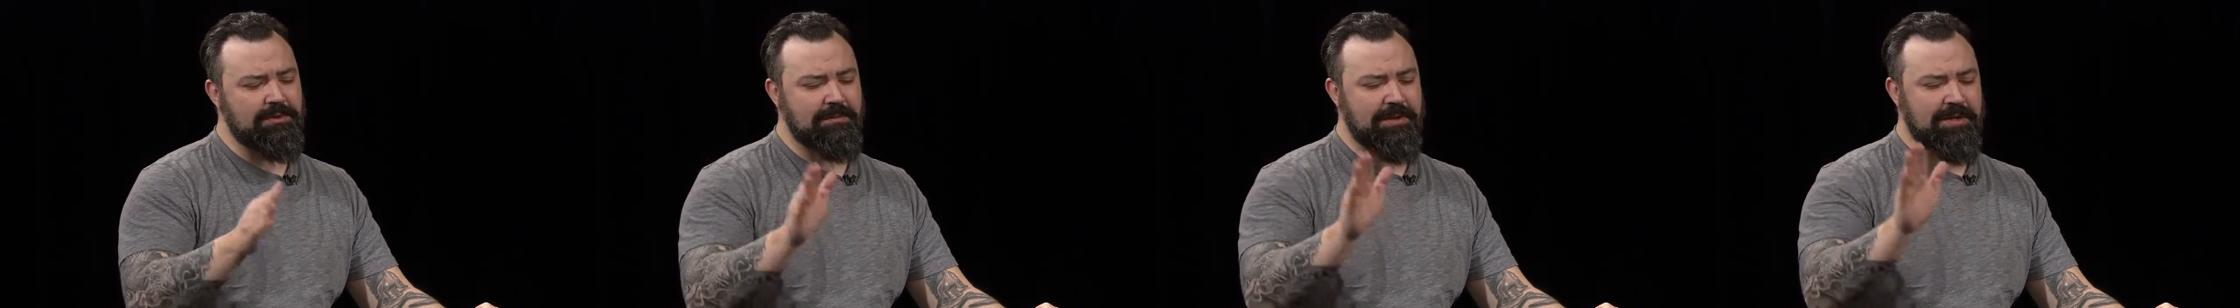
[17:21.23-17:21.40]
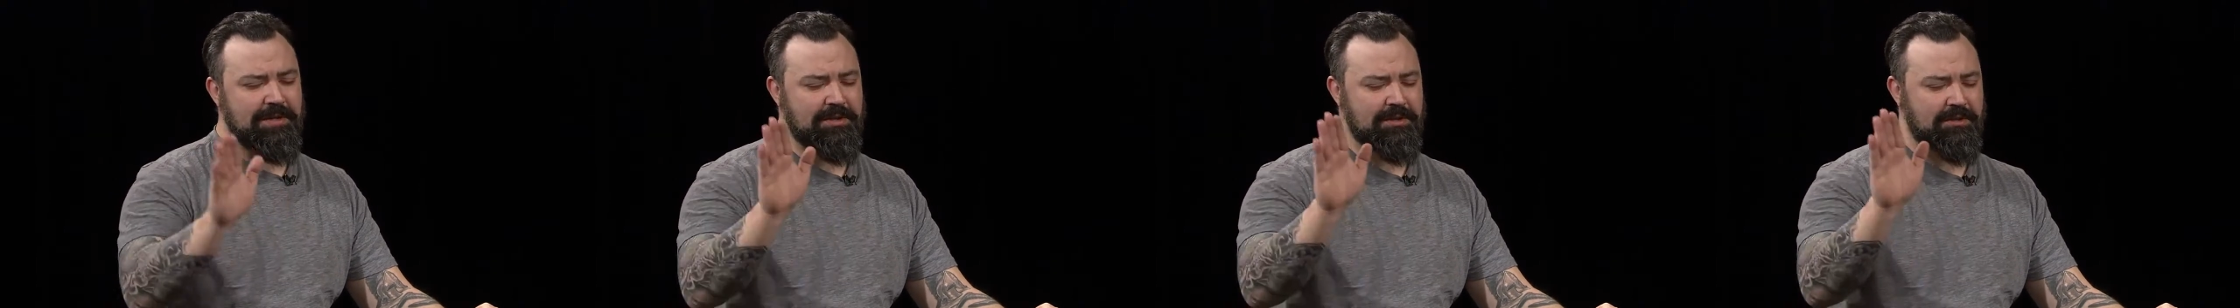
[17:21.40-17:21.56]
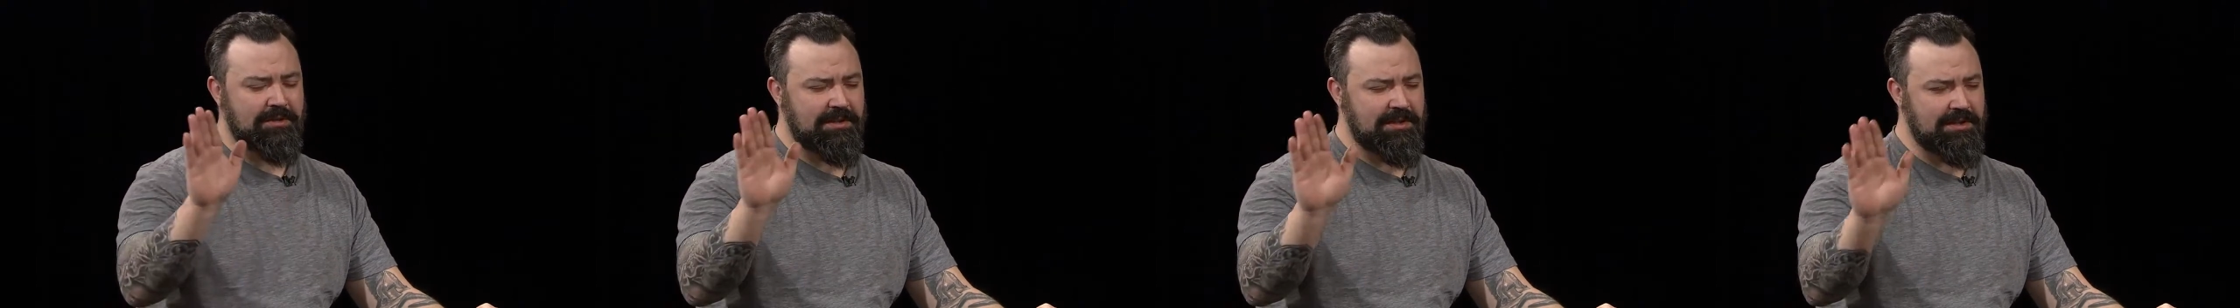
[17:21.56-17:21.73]
make
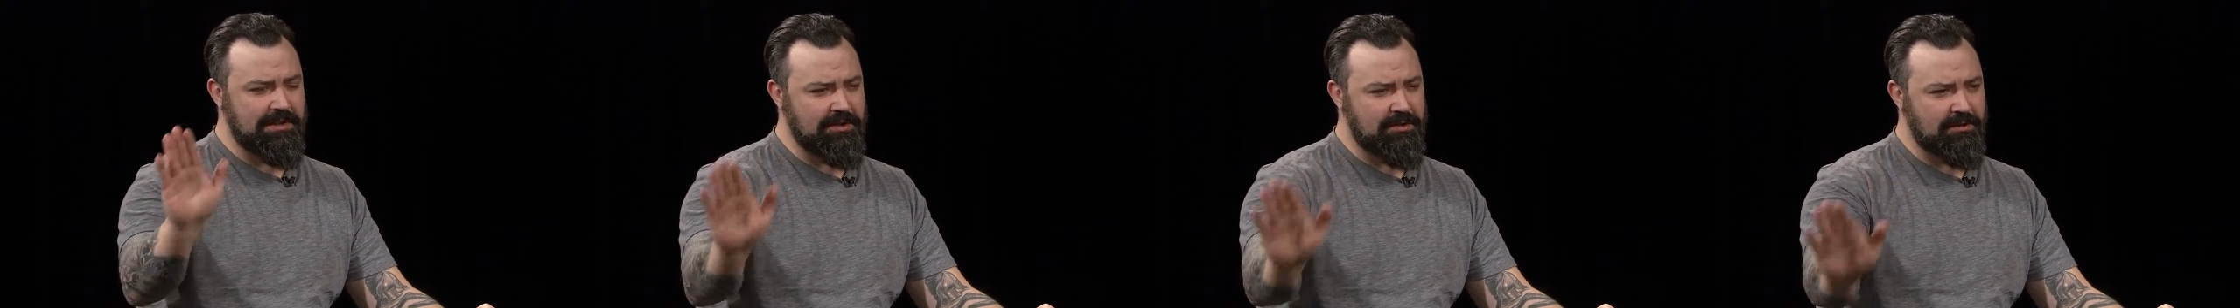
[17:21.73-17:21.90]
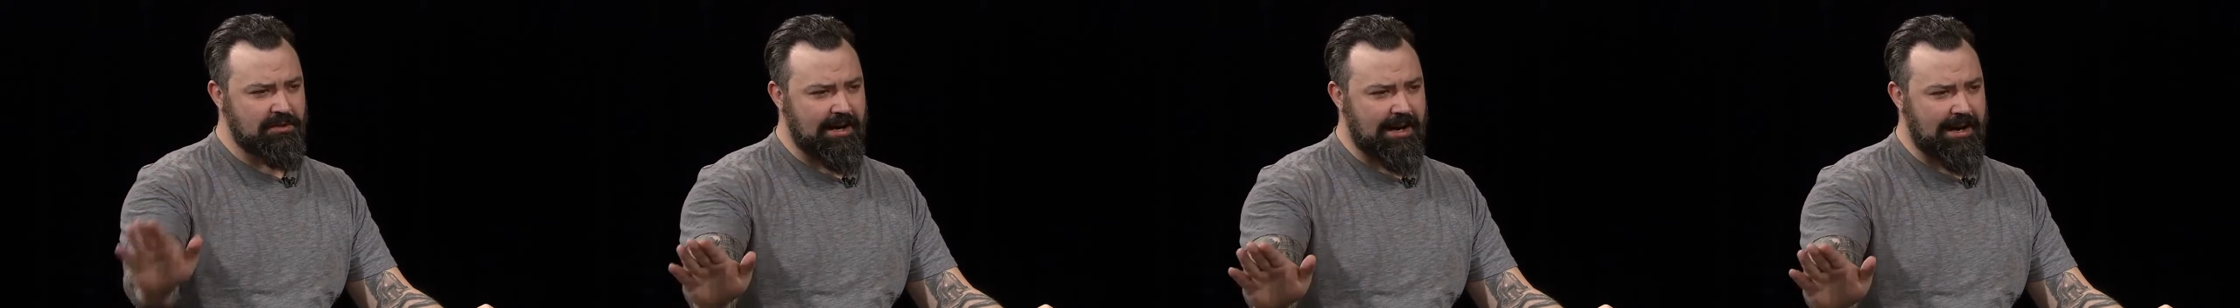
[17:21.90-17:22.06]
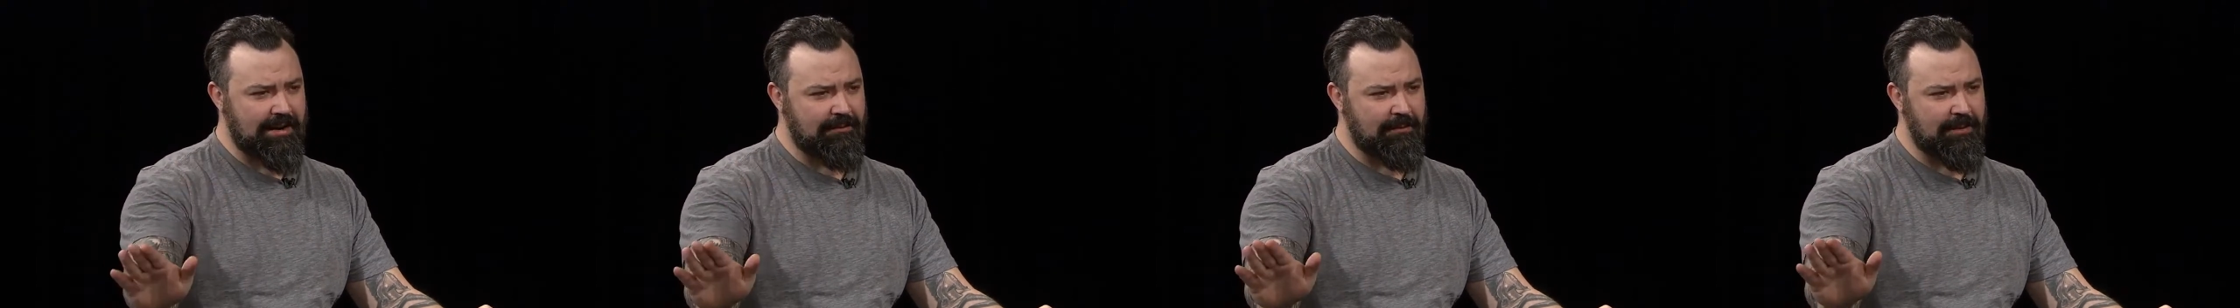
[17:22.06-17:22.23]
sure these
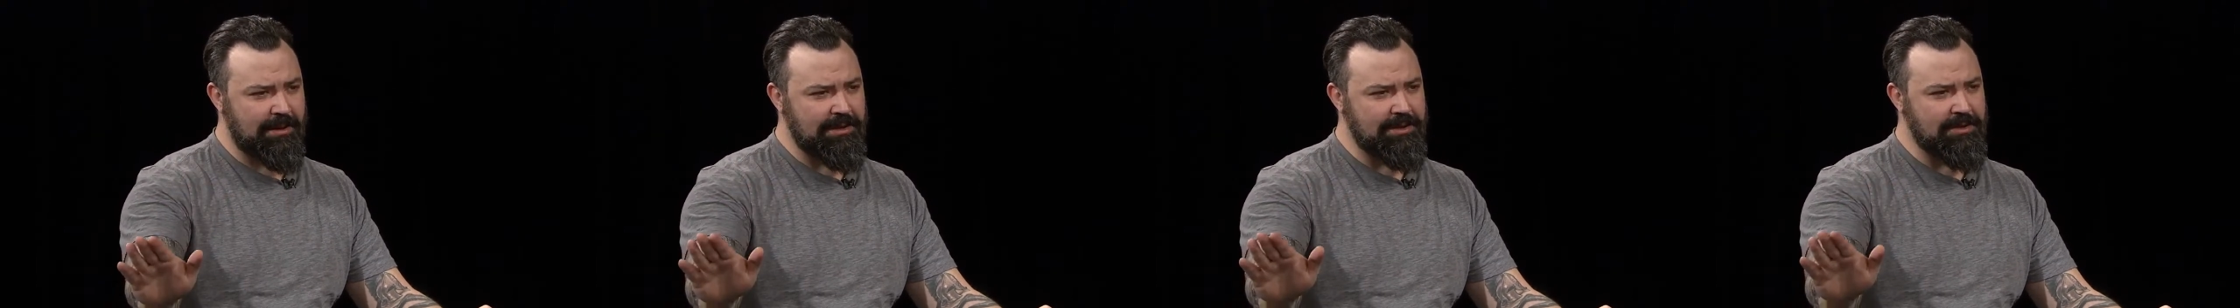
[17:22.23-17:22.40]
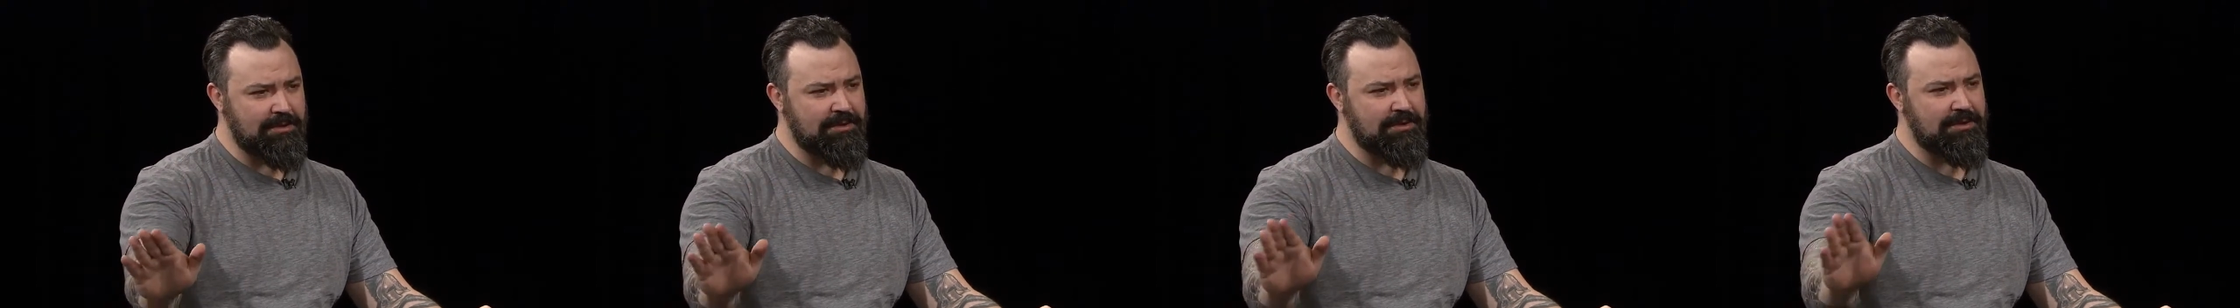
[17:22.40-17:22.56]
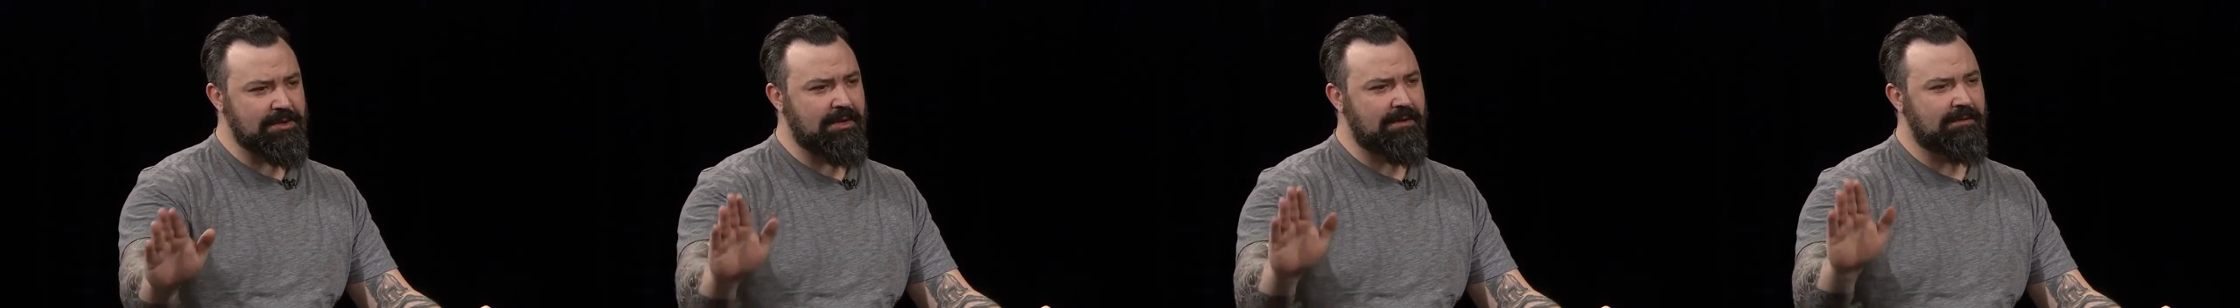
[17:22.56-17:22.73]
driveways
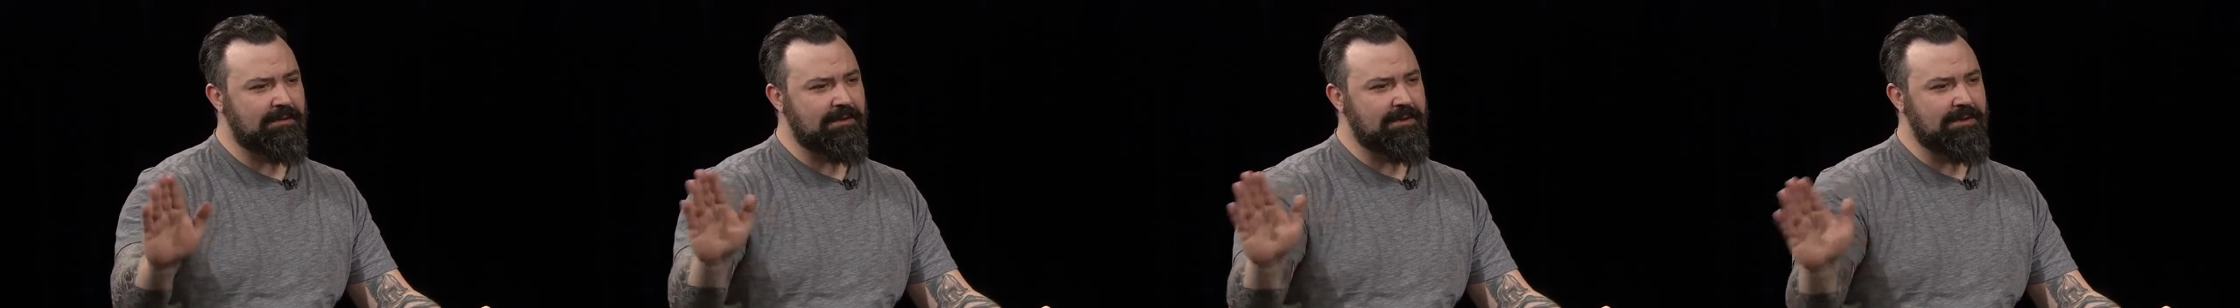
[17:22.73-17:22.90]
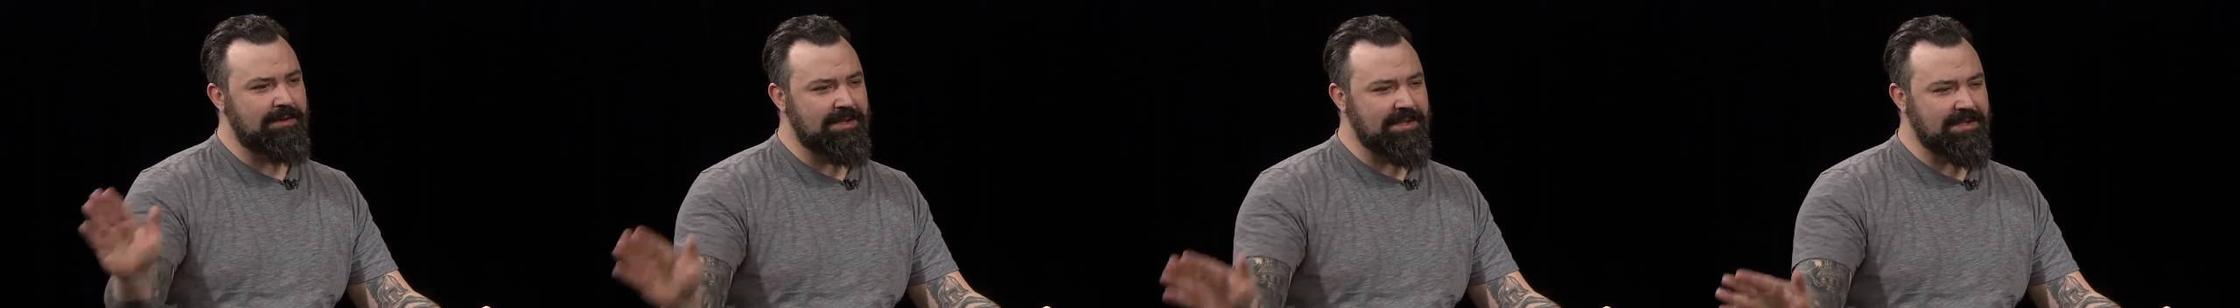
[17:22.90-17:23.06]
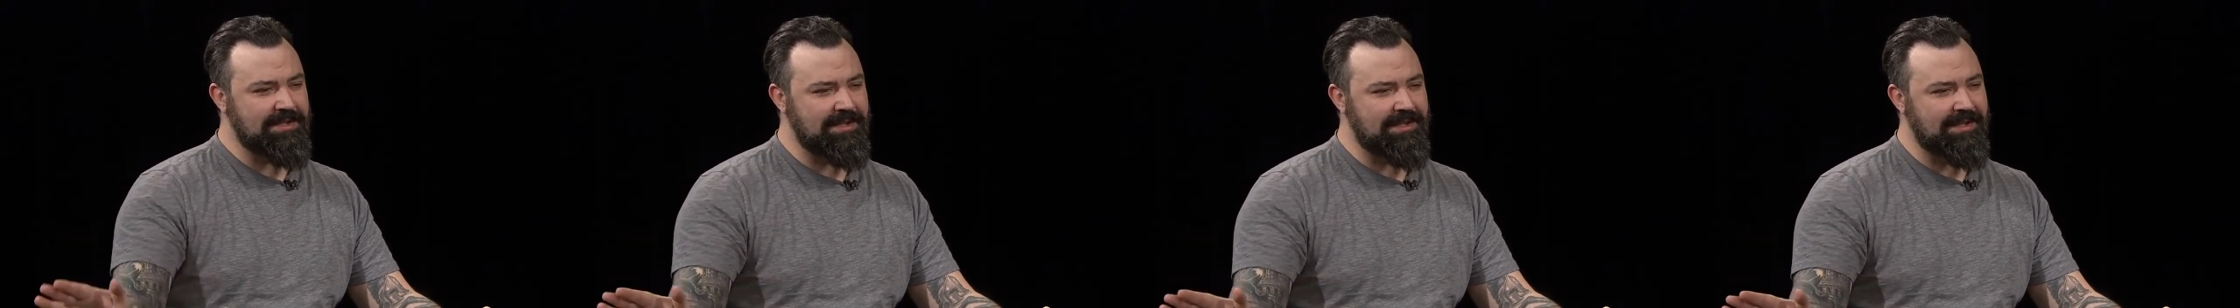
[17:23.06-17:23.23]
are shoveled,
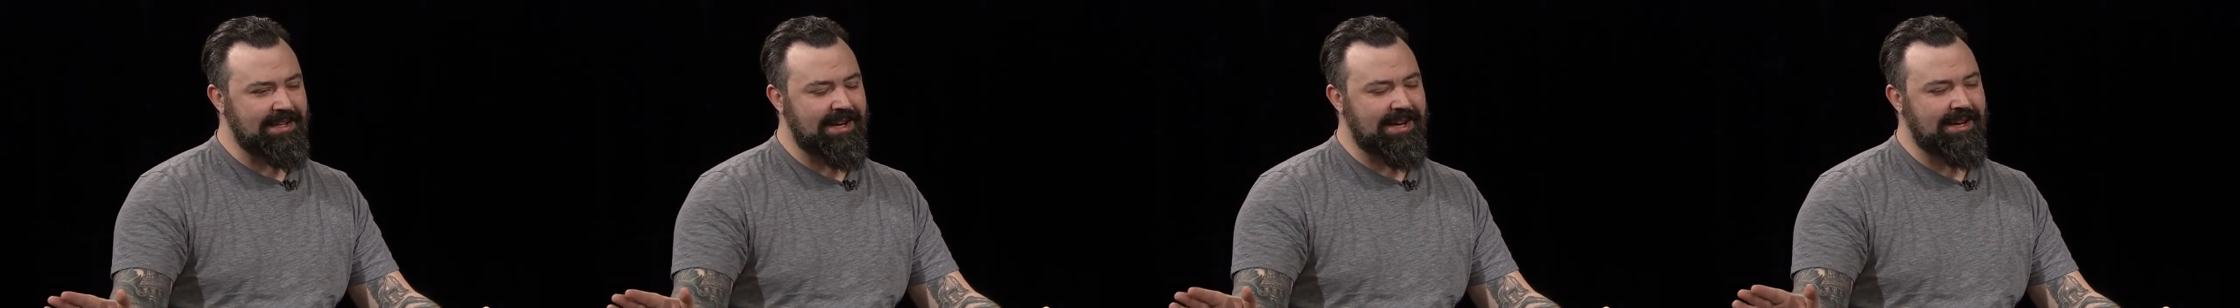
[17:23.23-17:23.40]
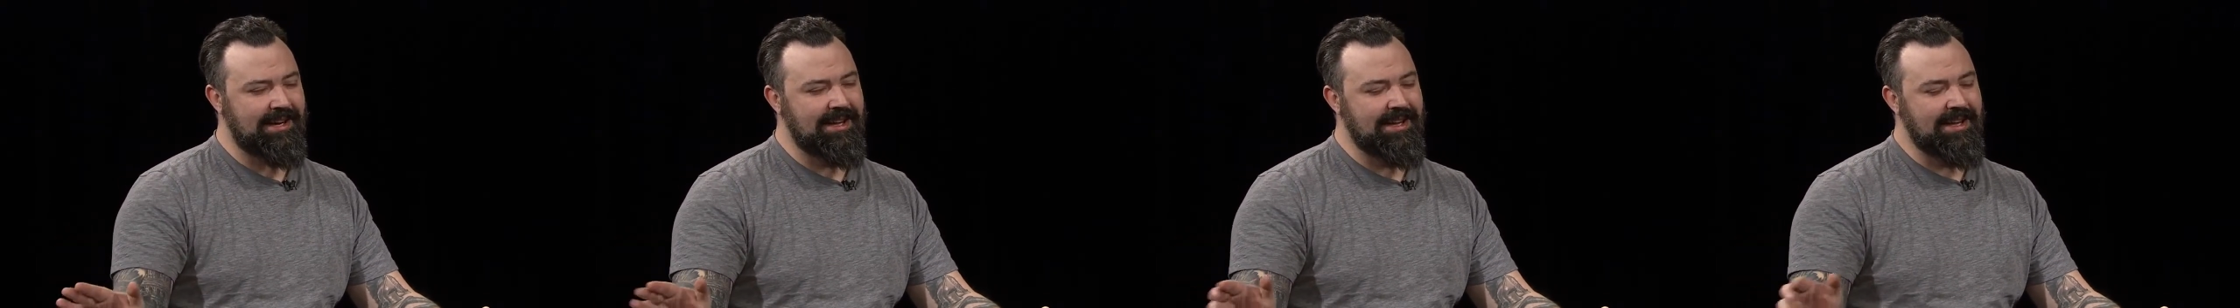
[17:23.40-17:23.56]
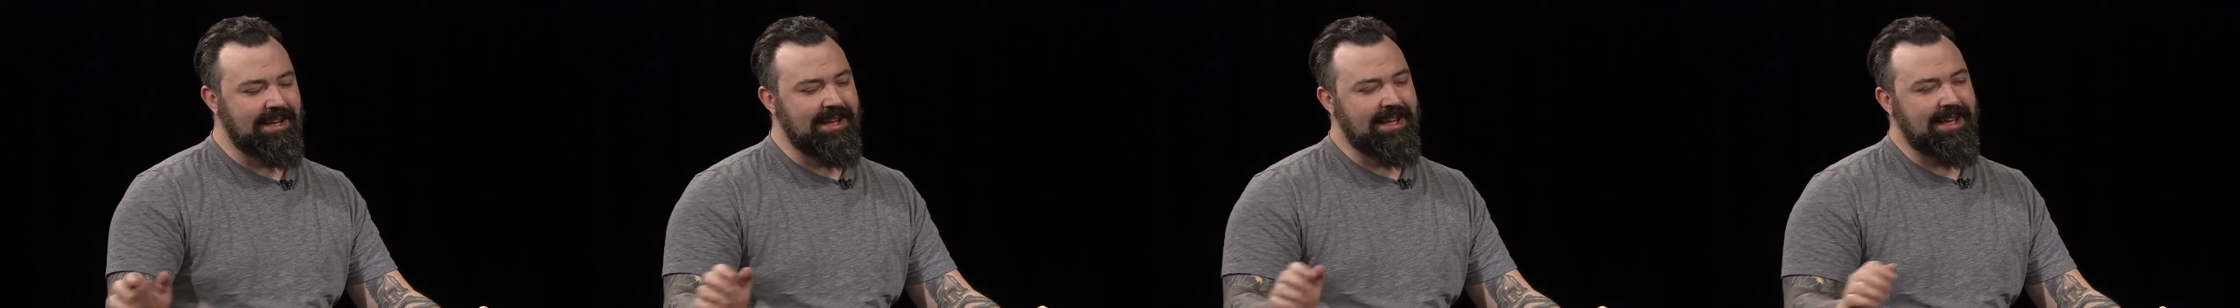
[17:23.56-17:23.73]
this and that.